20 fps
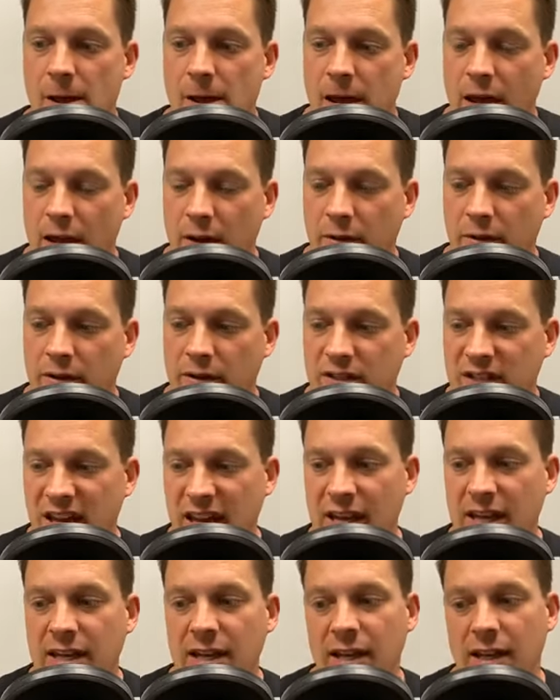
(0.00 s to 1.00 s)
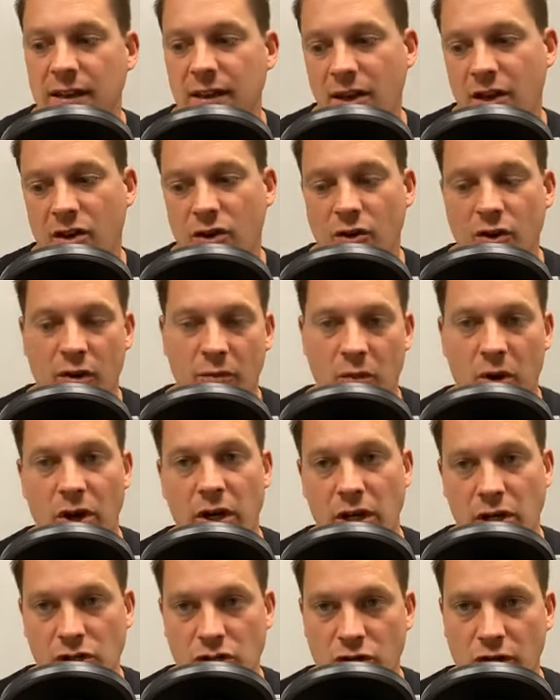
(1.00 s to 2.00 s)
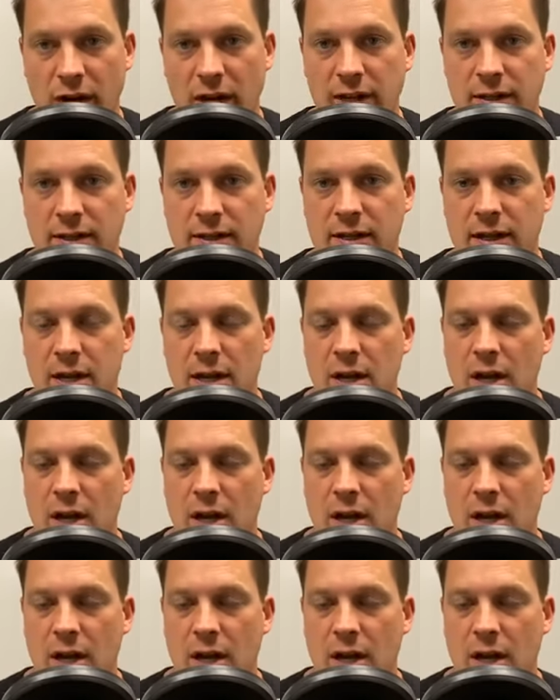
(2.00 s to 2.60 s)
and take in the current market trends